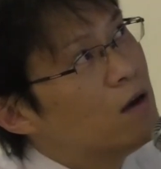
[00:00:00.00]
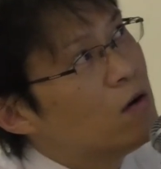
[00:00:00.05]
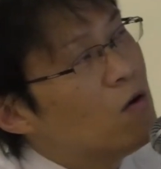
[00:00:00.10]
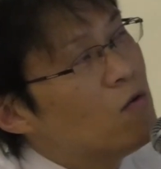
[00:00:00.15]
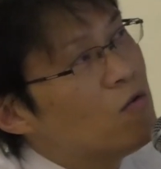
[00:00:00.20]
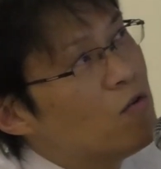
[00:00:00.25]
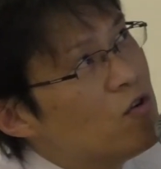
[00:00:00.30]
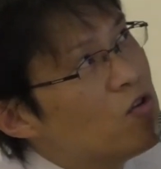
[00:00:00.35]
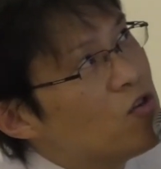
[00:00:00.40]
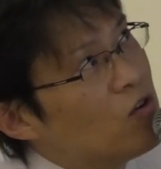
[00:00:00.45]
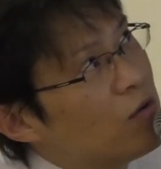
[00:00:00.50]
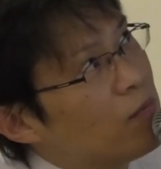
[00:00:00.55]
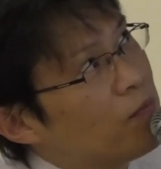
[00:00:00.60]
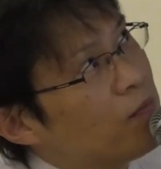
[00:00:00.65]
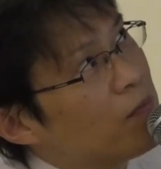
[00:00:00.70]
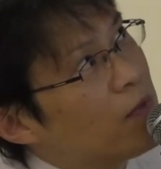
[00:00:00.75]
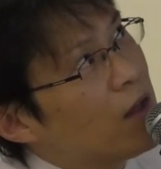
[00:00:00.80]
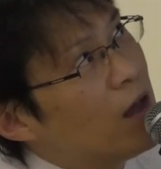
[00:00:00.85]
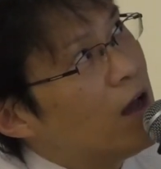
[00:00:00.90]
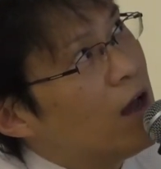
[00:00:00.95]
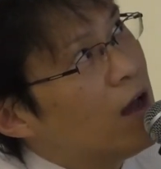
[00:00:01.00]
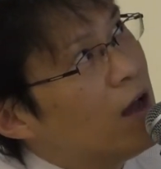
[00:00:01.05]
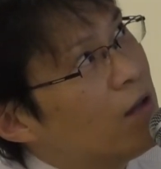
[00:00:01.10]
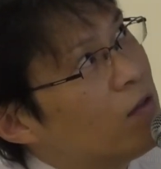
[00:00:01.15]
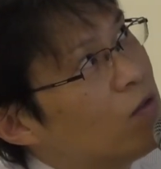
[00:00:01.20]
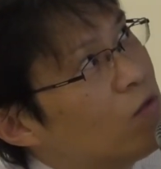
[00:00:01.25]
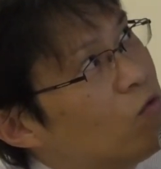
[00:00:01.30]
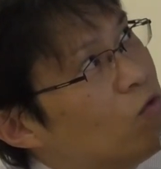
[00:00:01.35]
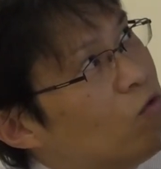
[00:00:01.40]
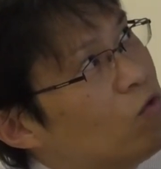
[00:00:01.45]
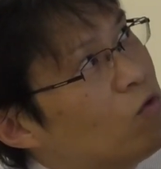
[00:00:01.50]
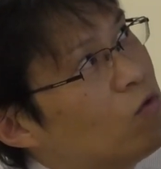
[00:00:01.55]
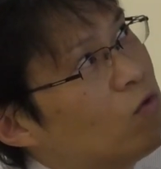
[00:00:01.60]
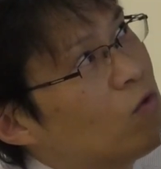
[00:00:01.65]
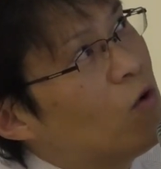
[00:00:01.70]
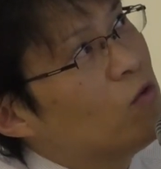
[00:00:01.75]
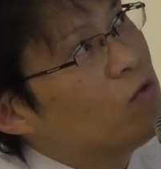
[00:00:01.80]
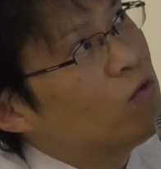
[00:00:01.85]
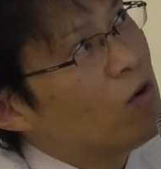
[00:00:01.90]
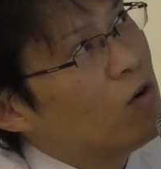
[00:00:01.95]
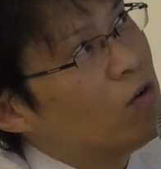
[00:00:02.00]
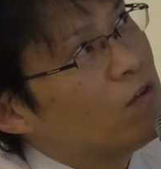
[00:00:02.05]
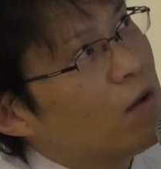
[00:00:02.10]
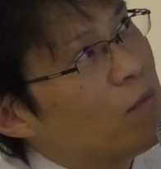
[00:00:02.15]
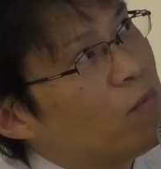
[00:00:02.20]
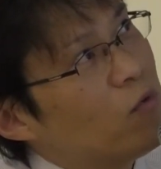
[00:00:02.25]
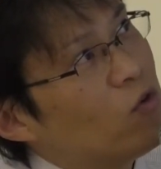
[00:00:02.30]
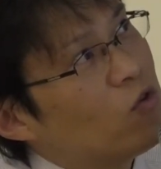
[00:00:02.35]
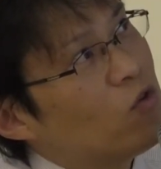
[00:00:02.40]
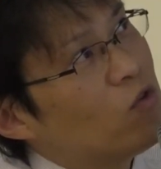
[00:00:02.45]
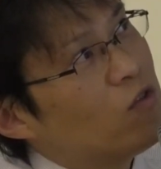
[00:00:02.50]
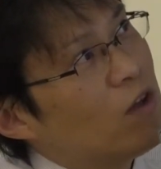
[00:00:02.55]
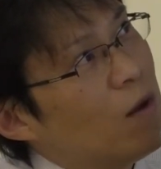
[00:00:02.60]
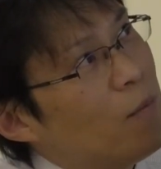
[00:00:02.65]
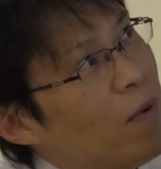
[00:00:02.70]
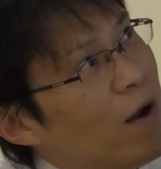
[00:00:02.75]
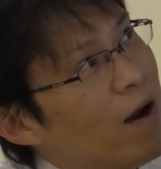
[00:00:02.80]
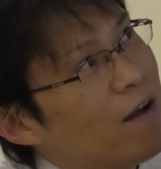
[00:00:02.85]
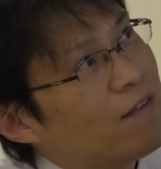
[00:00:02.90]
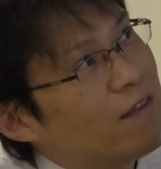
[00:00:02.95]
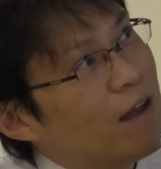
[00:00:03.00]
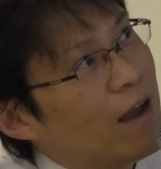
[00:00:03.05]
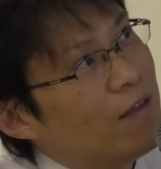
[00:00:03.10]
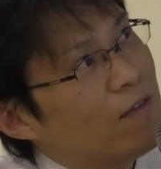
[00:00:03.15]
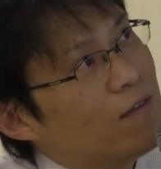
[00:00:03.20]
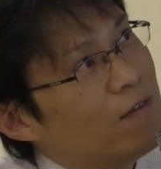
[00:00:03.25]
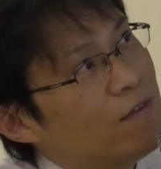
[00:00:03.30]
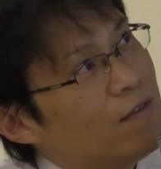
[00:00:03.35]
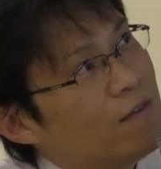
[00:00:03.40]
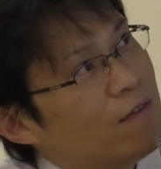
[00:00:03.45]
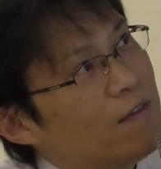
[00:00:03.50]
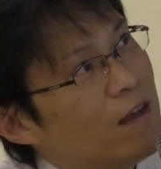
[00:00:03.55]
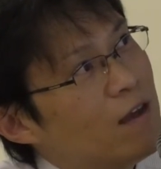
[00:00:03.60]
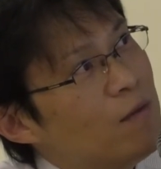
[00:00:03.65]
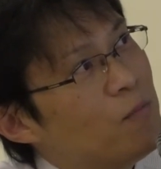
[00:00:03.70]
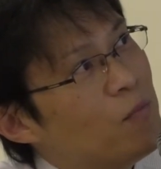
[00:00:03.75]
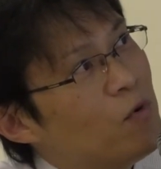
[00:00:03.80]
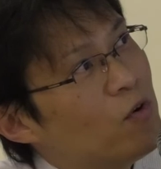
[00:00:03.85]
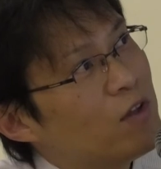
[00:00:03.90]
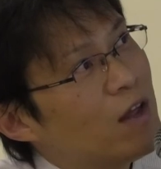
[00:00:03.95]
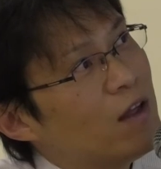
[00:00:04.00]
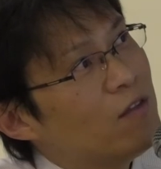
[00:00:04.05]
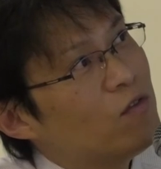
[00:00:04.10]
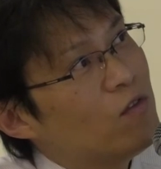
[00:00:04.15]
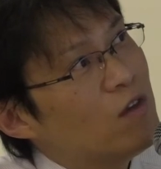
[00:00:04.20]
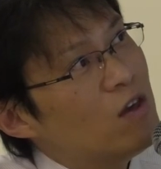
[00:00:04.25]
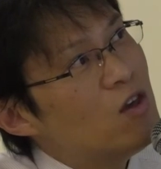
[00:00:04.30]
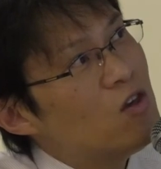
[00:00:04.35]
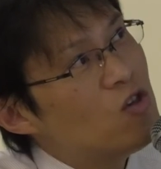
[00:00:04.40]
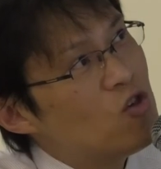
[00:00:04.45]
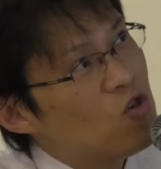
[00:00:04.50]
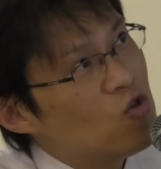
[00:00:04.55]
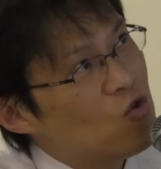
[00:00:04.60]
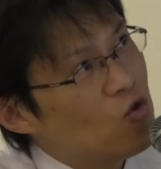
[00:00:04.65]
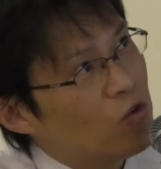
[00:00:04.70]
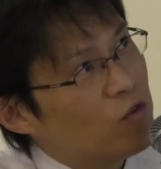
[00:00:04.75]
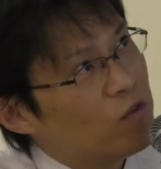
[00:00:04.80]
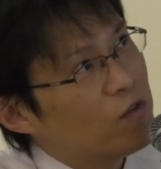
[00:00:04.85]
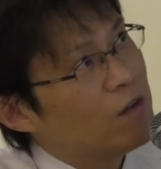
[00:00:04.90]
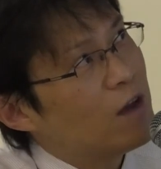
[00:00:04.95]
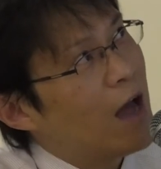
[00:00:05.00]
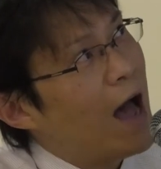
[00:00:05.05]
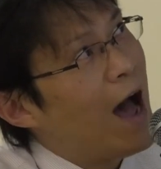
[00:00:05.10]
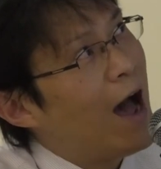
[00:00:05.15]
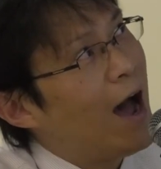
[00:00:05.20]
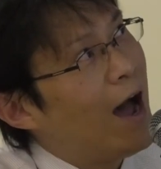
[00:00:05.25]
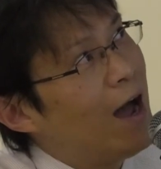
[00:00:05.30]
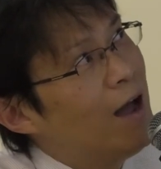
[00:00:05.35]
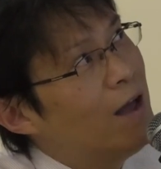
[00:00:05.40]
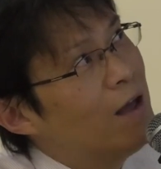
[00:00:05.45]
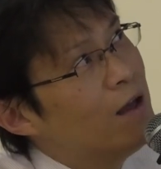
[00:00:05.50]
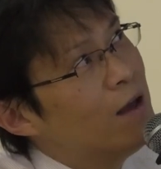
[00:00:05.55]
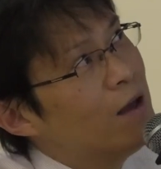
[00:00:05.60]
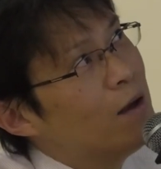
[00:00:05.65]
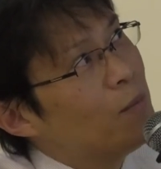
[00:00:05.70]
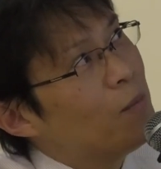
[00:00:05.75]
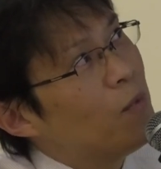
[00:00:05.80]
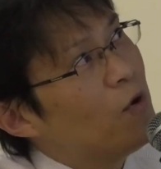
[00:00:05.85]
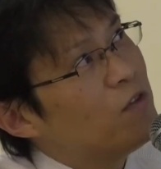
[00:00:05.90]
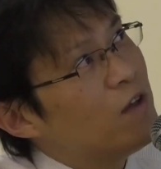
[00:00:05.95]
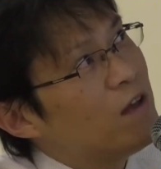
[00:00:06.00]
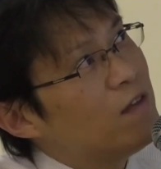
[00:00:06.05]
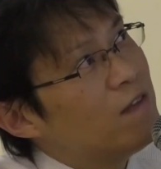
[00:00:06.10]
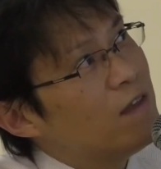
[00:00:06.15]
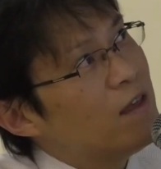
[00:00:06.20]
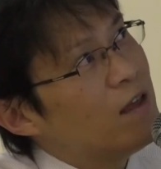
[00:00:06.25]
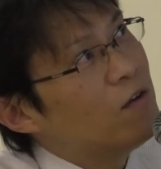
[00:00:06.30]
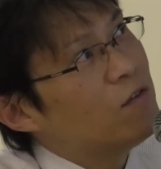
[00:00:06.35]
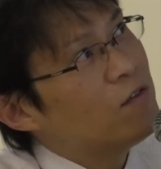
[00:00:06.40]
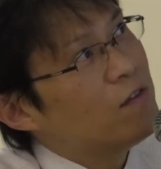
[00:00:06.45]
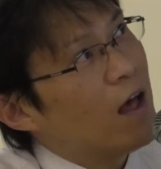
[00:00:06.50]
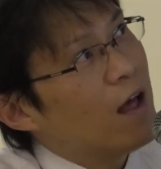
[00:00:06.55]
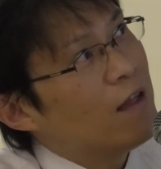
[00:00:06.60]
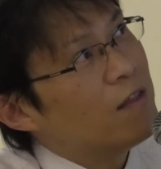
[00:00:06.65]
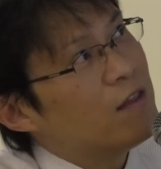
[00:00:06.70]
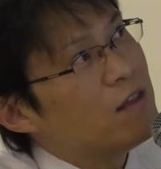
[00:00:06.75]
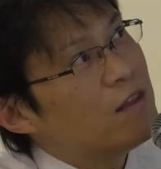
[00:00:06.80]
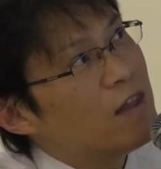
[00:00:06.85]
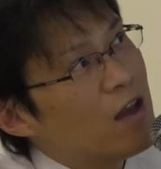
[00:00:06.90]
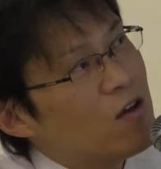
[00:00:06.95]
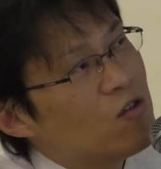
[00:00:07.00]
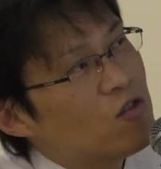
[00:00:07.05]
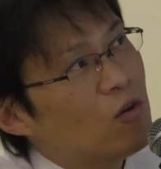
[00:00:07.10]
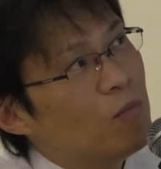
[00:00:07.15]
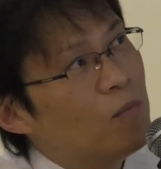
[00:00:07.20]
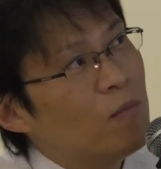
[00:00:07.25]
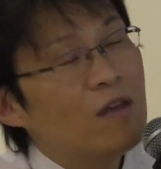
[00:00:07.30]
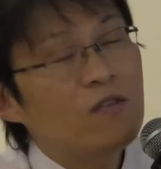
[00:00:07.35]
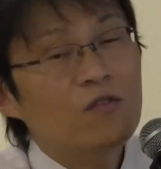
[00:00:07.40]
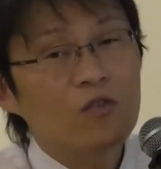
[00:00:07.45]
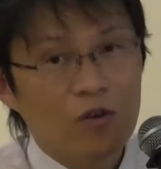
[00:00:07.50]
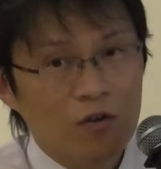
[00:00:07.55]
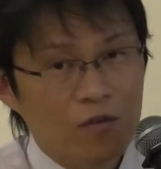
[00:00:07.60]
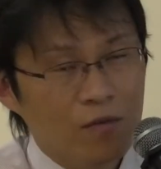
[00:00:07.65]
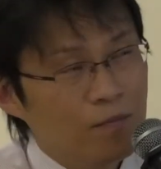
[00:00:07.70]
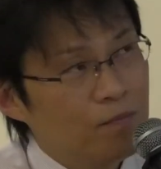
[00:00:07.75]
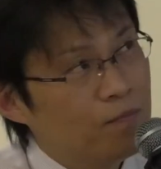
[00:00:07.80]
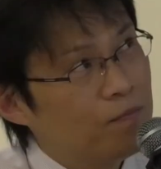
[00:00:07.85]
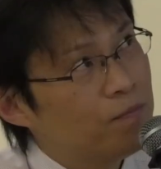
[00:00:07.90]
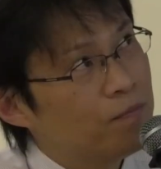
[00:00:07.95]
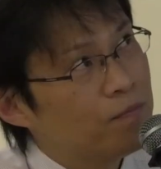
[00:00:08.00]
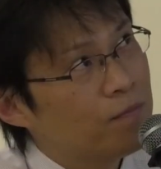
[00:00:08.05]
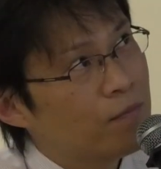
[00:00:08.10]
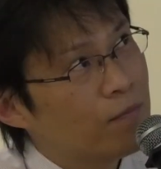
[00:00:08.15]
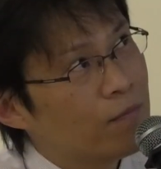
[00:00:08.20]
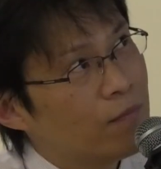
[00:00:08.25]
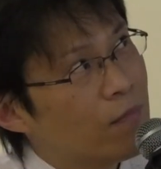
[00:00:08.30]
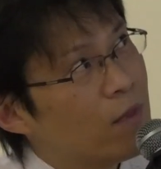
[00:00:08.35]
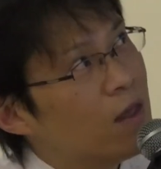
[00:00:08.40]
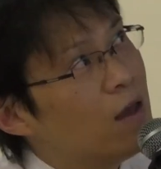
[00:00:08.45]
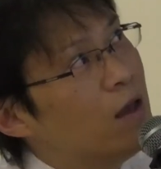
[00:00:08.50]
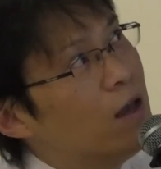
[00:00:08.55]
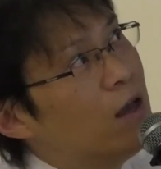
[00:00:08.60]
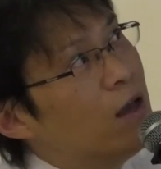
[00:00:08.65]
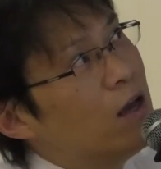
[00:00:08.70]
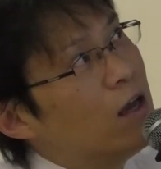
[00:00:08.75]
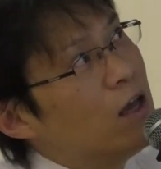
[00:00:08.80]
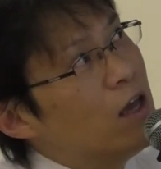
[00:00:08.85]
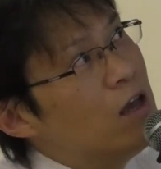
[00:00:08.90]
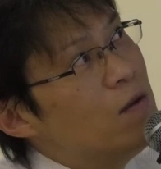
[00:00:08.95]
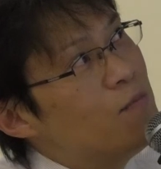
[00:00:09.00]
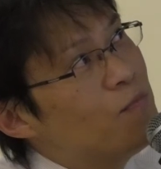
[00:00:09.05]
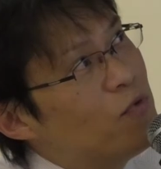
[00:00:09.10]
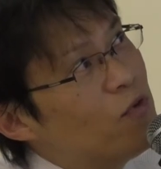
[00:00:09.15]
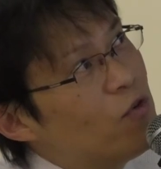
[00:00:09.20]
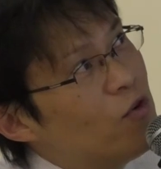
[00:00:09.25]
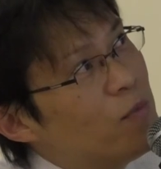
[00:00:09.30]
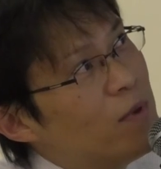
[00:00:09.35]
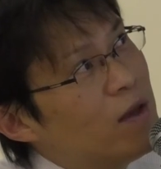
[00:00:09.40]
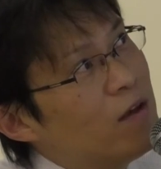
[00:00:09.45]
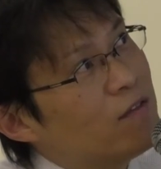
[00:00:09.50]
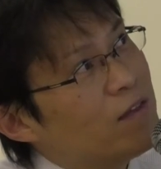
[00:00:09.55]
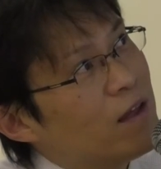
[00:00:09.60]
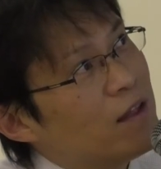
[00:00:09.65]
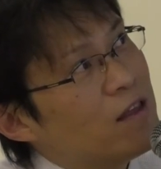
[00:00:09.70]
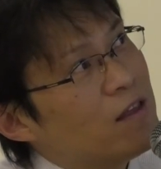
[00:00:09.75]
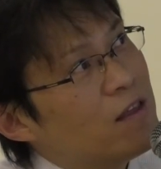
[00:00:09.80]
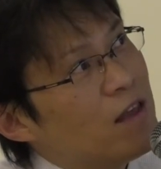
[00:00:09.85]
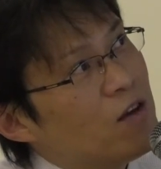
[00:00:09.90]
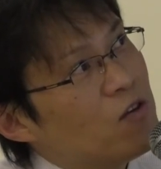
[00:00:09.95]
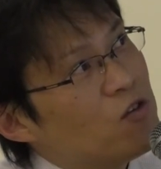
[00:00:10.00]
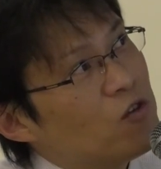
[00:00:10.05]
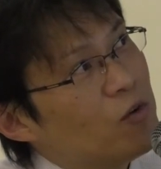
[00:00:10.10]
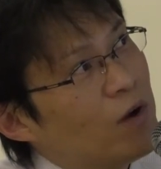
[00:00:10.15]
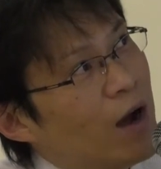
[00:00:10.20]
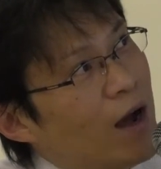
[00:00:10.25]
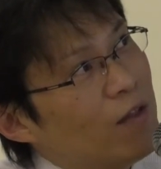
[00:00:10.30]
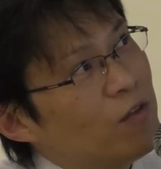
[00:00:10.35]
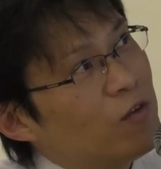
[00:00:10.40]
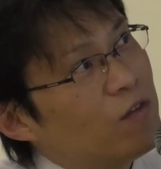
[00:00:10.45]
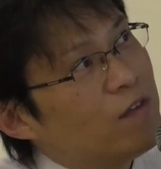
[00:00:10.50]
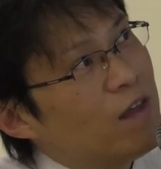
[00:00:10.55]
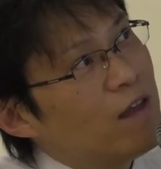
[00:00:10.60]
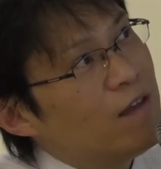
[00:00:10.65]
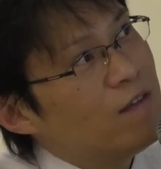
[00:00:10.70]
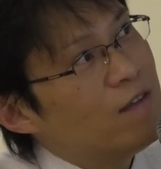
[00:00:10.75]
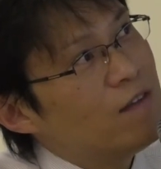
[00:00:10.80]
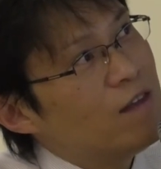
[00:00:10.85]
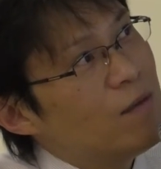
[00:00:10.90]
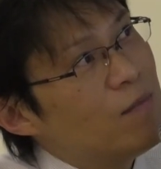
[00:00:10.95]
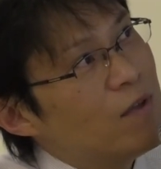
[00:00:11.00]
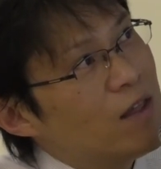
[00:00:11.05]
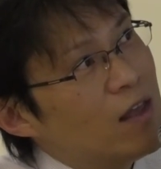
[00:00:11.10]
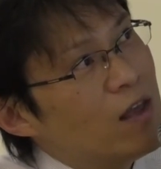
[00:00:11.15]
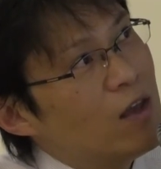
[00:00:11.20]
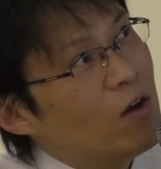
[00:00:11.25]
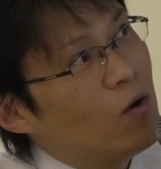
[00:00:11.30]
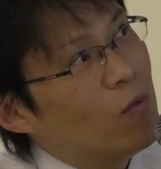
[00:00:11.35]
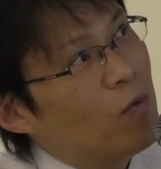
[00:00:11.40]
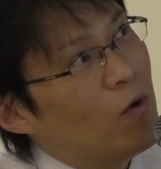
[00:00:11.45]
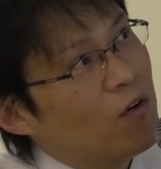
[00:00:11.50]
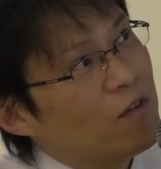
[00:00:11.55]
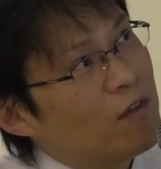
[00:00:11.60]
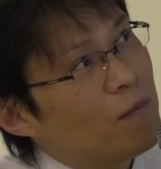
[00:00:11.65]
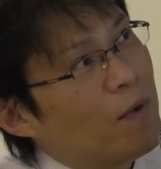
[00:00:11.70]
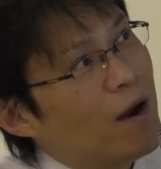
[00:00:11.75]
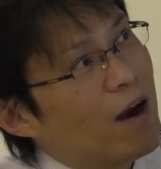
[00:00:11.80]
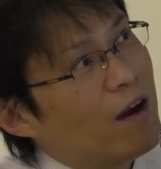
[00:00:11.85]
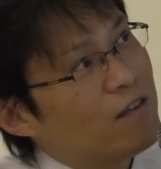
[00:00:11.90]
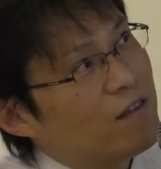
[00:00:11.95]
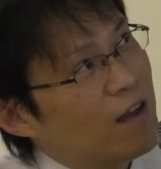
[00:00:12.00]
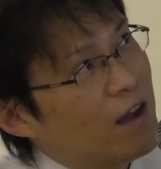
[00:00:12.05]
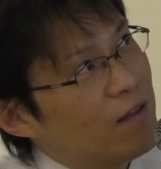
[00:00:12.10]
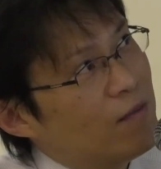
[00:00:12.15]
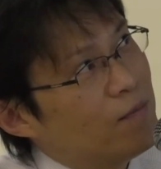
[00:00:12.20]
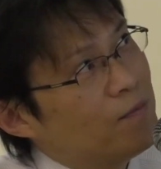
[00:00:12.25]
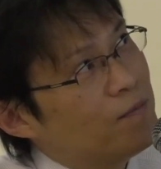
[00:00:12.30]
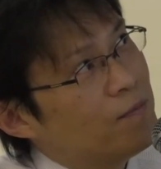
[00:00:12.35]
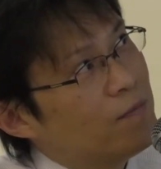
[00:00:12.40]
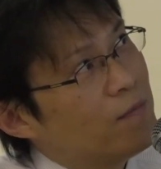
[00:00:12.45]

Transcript: Conclusion, to control the protozoan parasites, the important issues are possessing the detection method, improving the detection and sensitivity for the parasite,